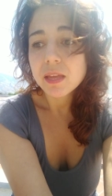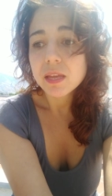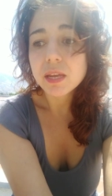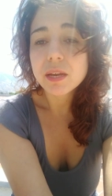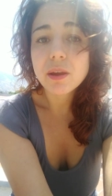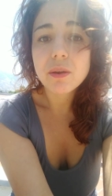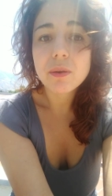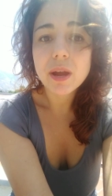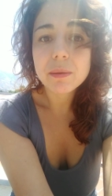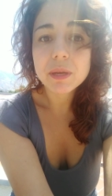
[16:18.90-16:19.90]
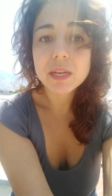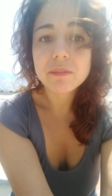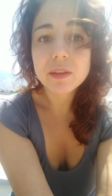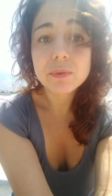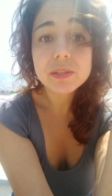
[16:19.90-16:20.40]
I mean,
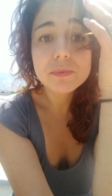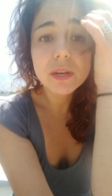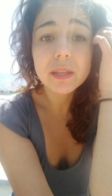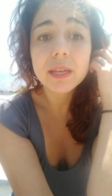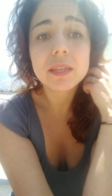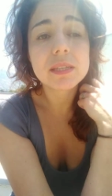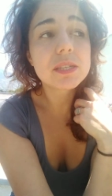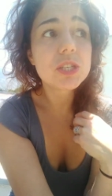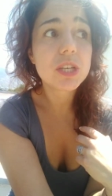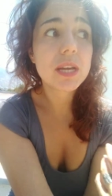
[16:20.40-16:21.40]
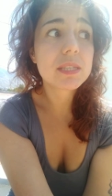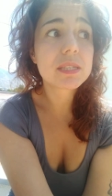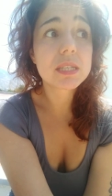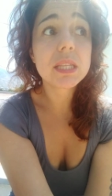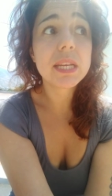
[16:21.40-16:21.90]
if he was really this
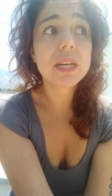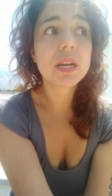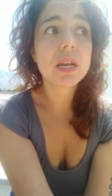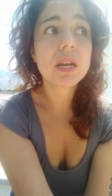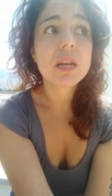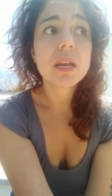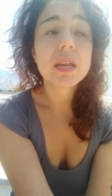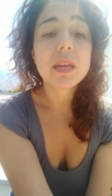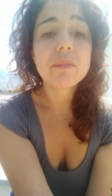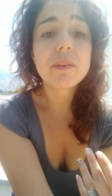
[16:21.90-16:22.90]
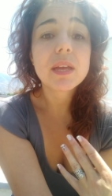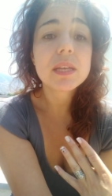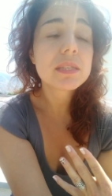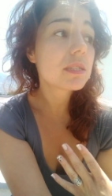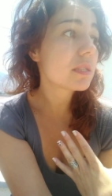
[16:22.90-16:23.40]
just leader, if
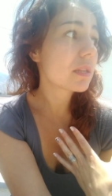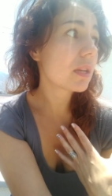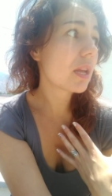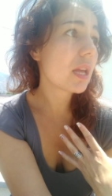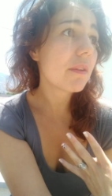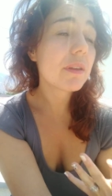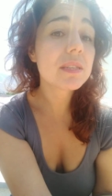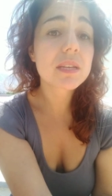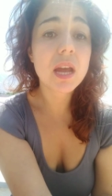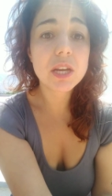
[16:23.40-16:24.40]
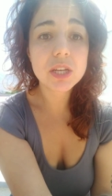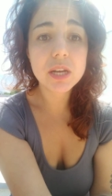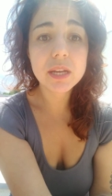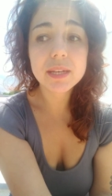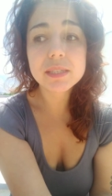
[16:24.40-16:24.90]
his
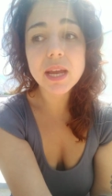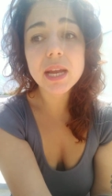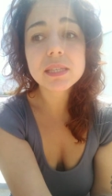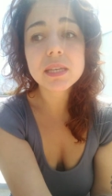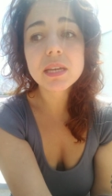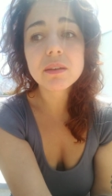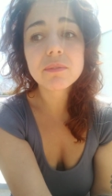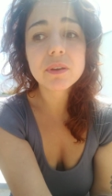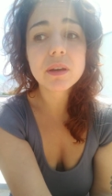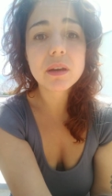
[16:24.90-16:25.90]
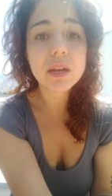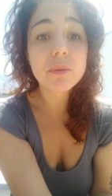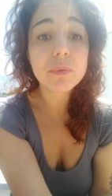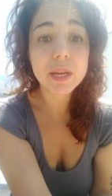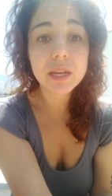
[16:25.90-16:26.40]
country is asking for a
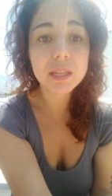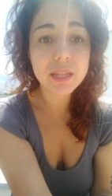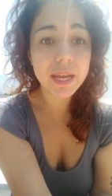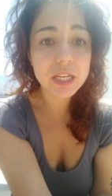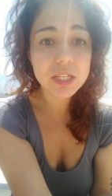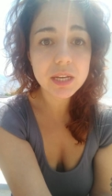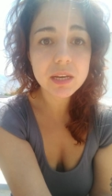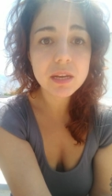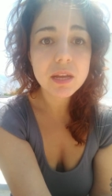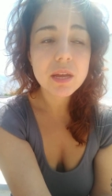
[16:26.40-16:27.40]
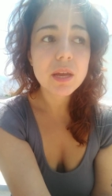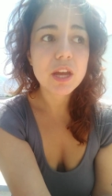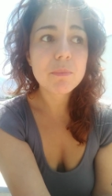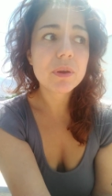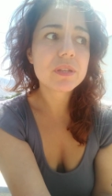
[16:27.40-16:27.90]
re-election,
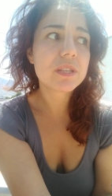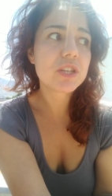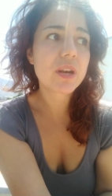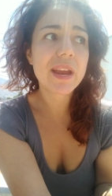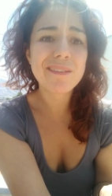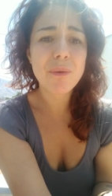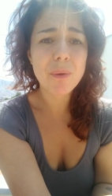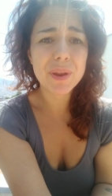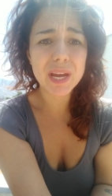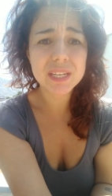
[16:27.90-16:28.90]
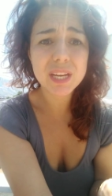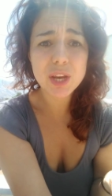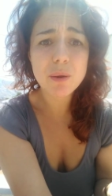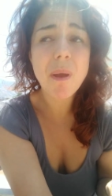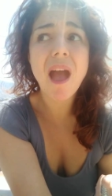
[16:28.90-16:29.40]
opposed to trying to hold on to
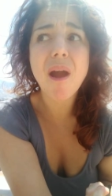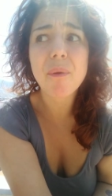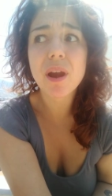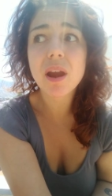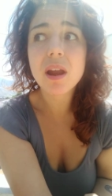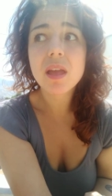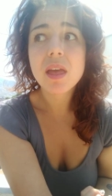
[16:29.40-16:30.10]
your power